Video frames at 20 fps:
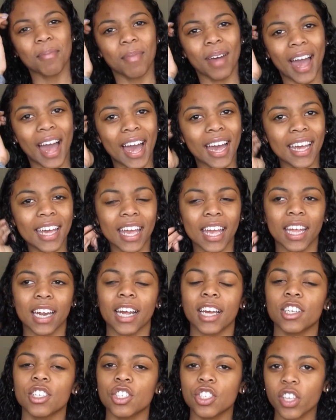I'm back, and
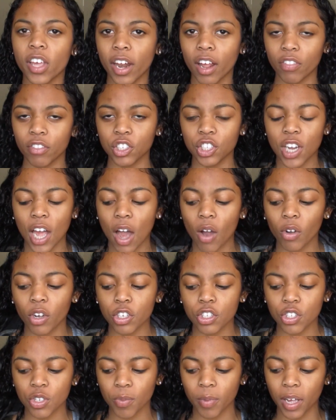I just got out the shower,
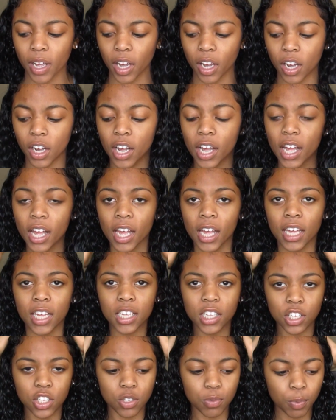so my hair
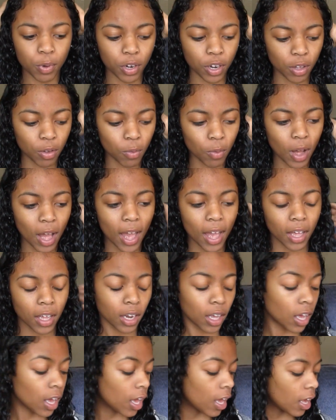is pretty wet.
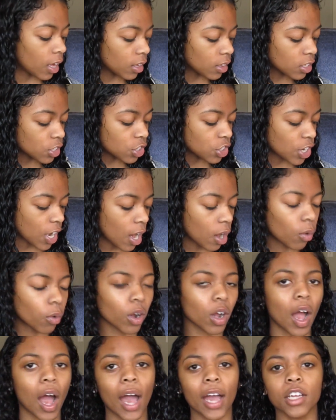In the
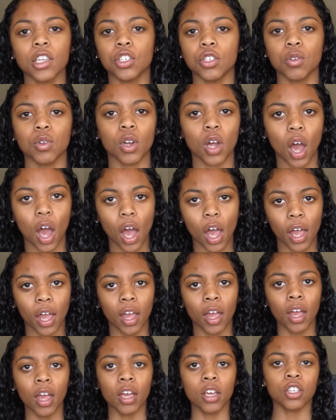shower, I do
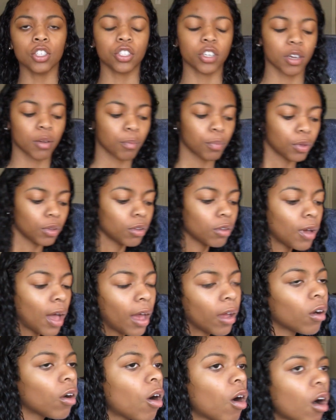not shampoo
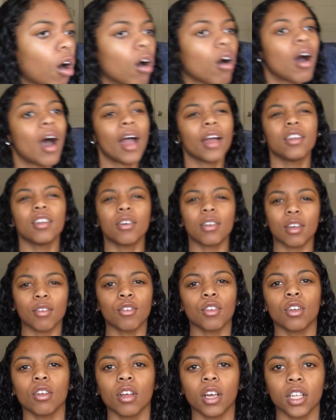at all. I don't
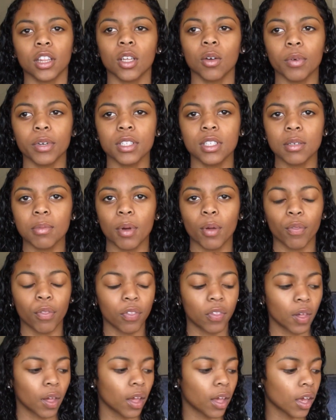even do like the once a
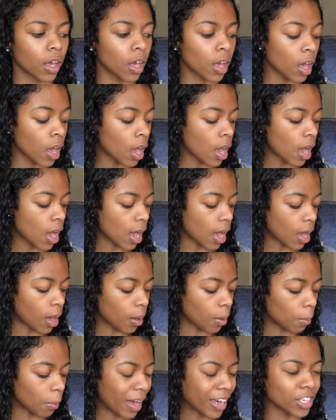month thing.
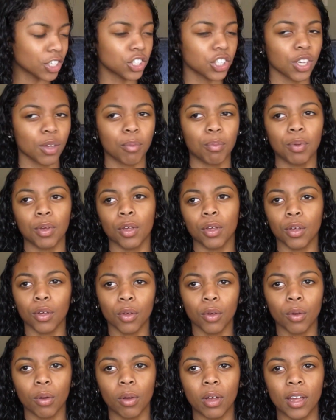Um, I
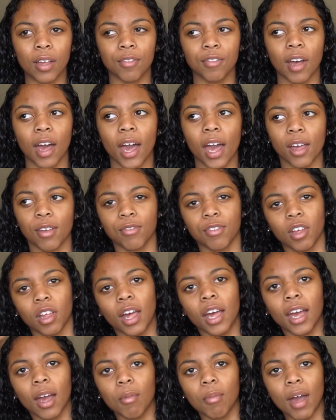shampoo if I feel
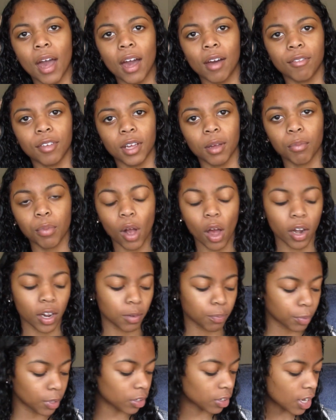like I'm having
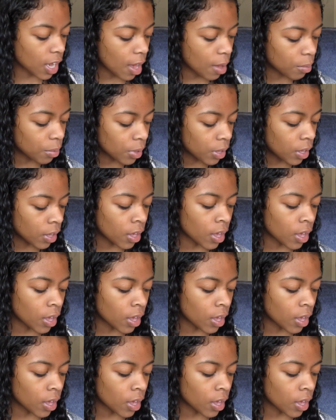product buildup